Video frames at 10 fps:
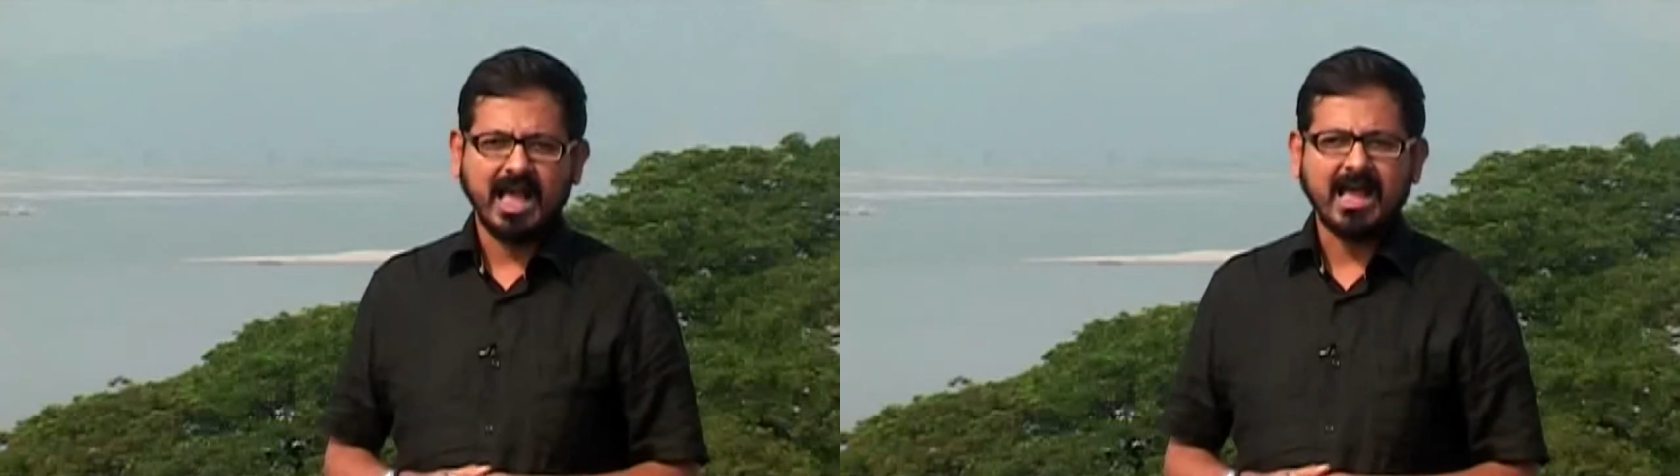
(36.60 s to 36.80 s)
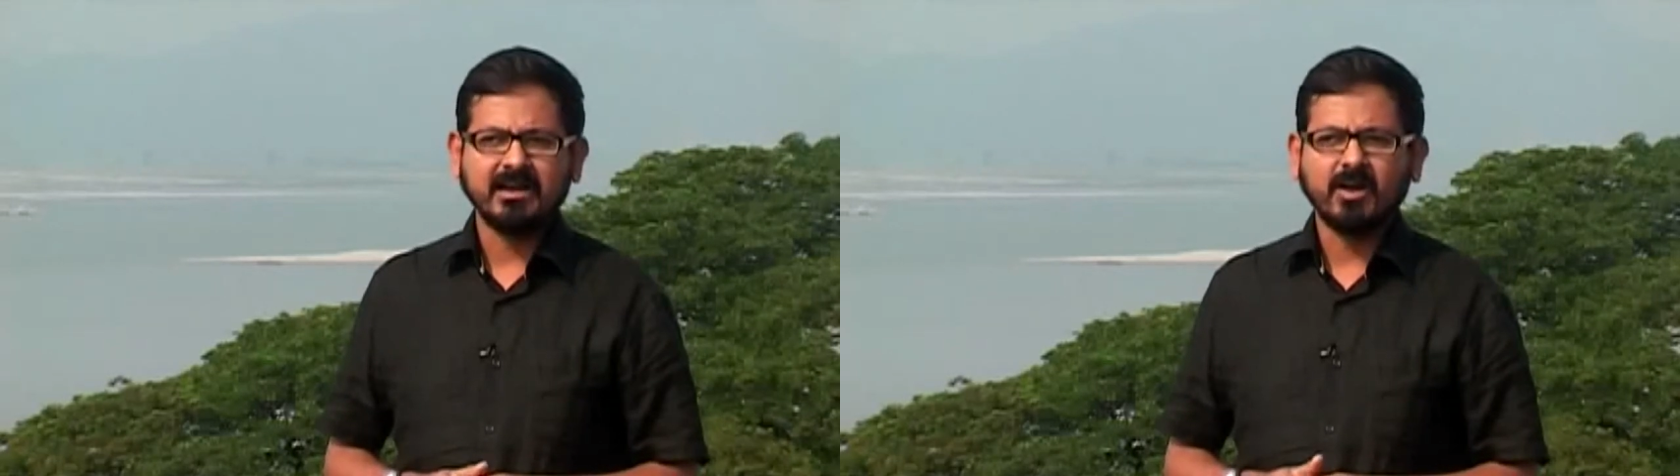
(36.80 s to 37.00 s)

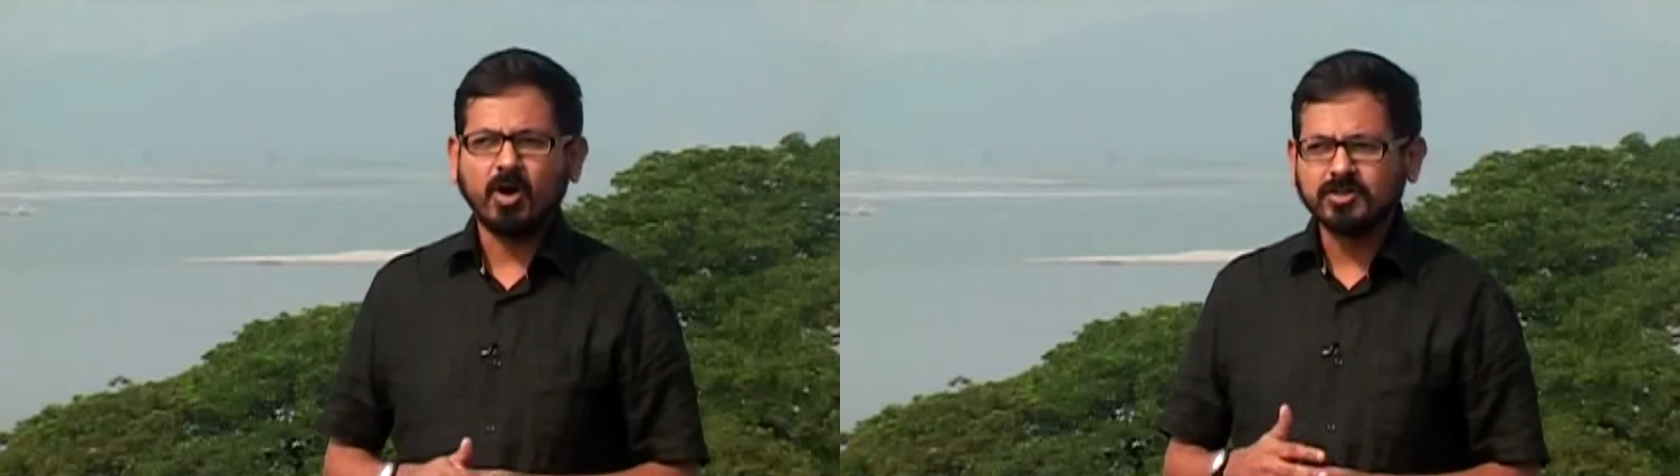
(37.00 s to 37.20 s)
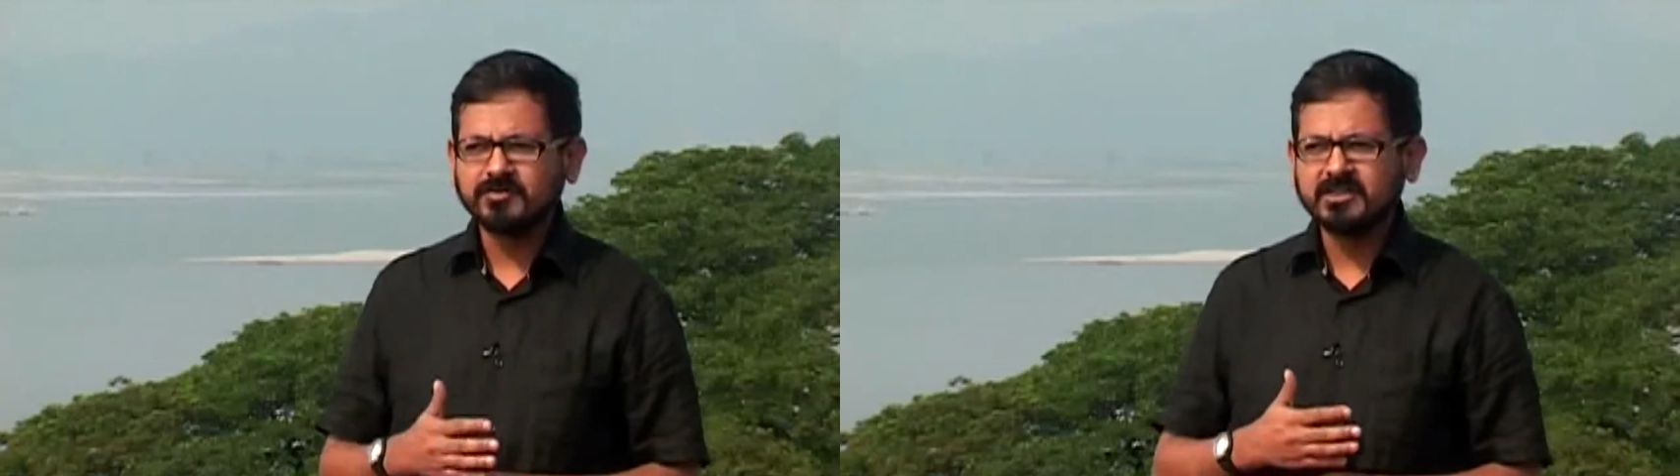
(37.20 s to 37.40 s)
And
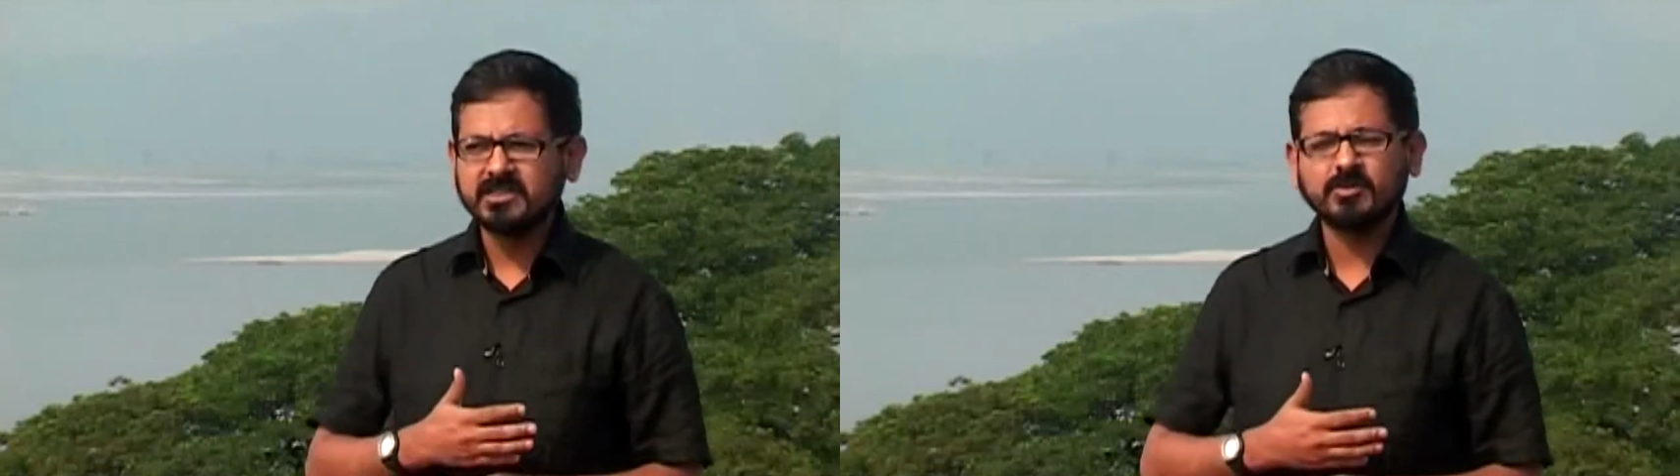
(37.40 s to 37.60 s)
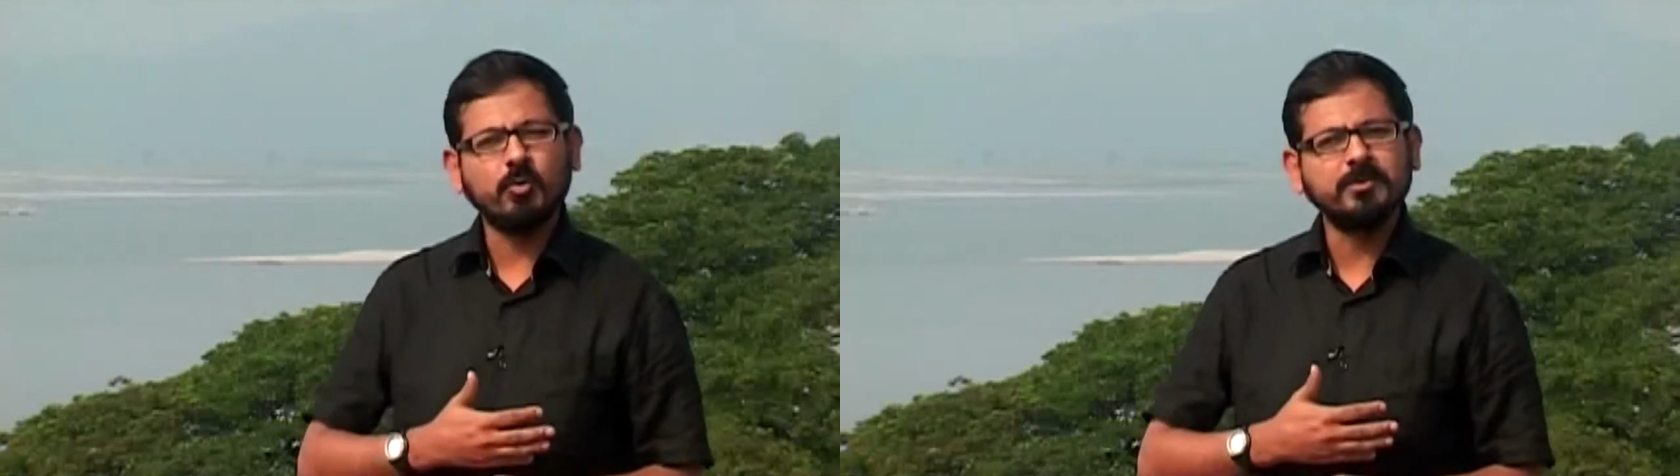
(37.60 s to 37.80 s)
Oxford
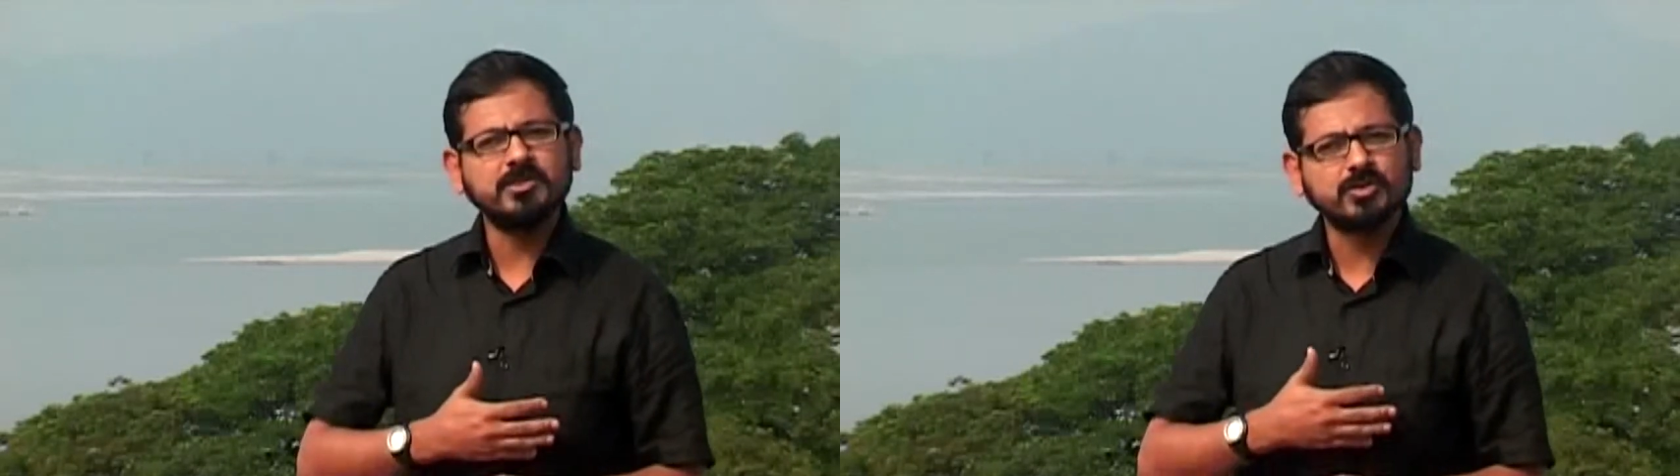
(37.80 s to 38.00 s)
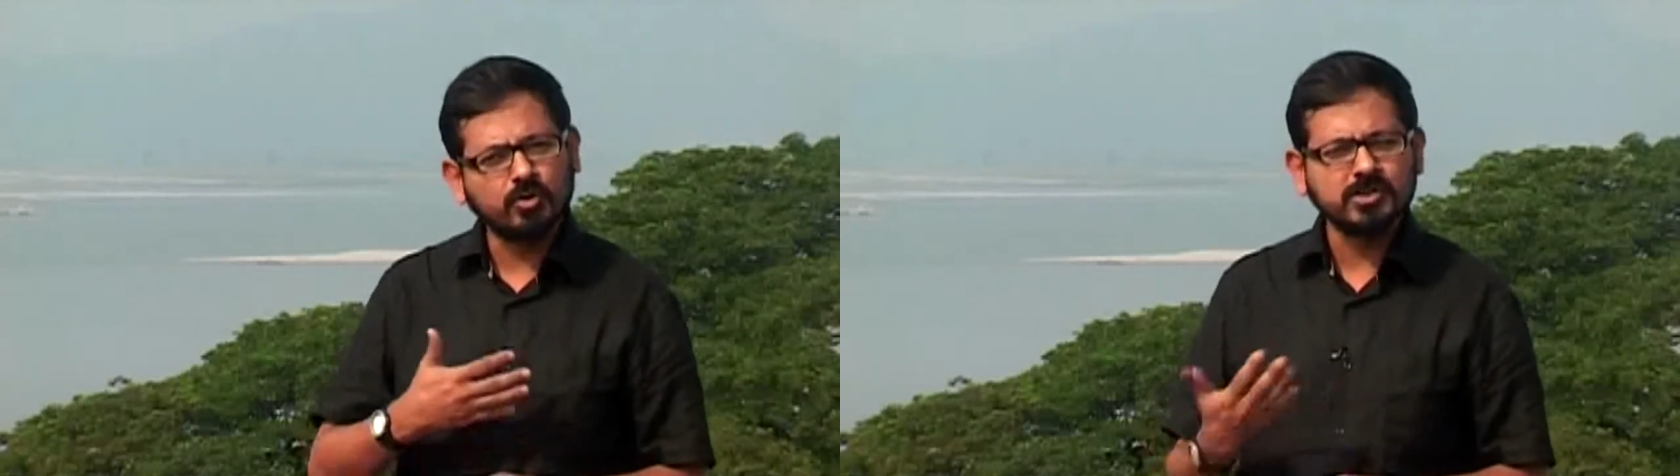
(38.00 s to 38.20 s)
just
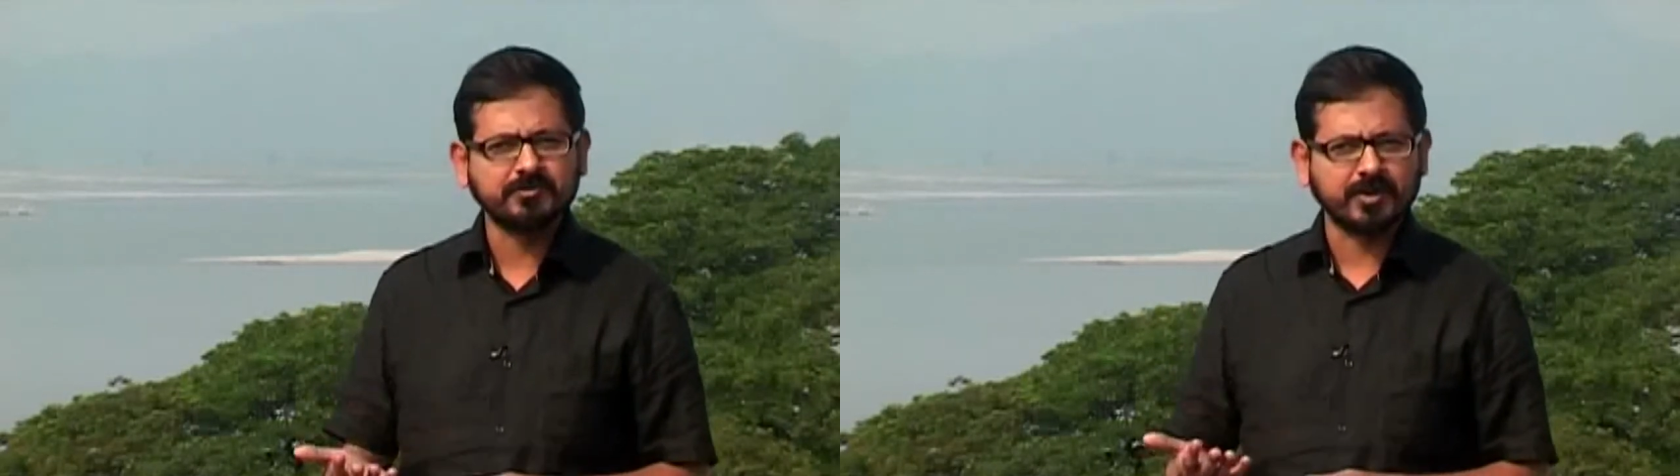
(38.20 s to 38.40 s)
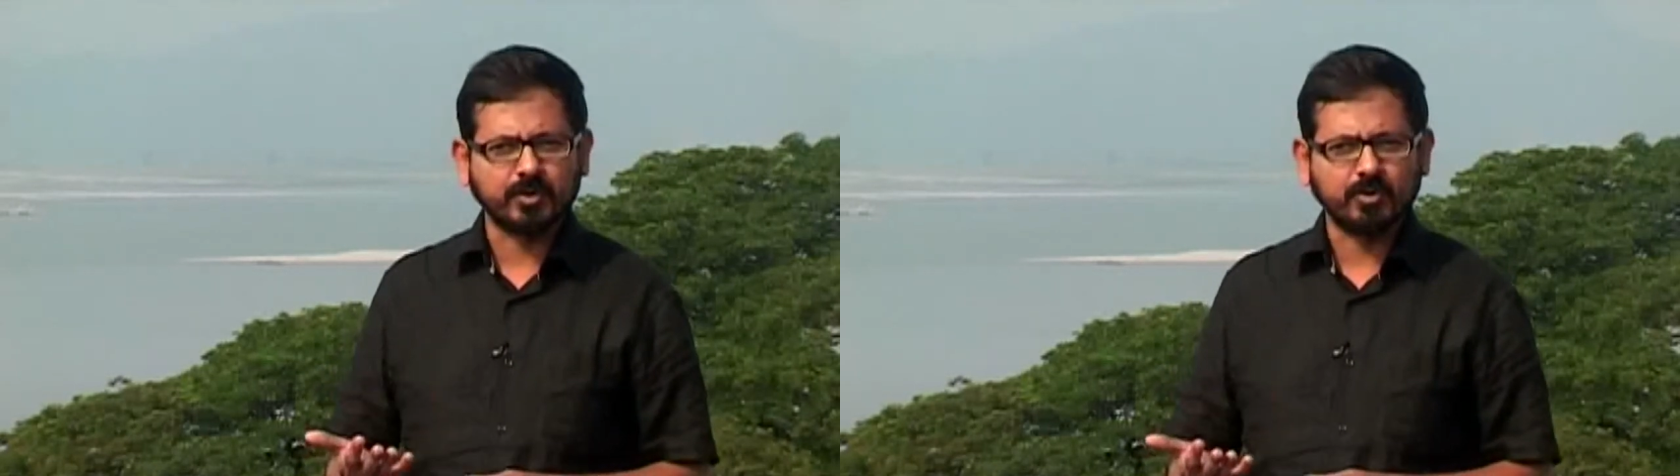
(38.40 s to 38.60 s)
opens doors
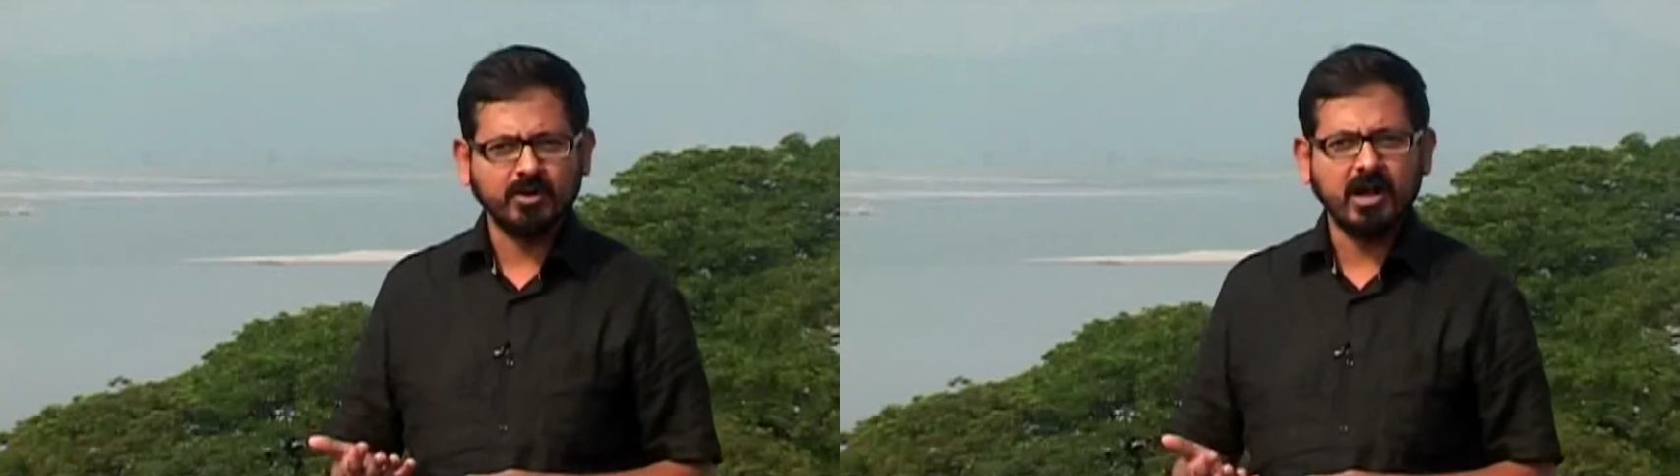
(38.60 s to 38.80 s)
for you.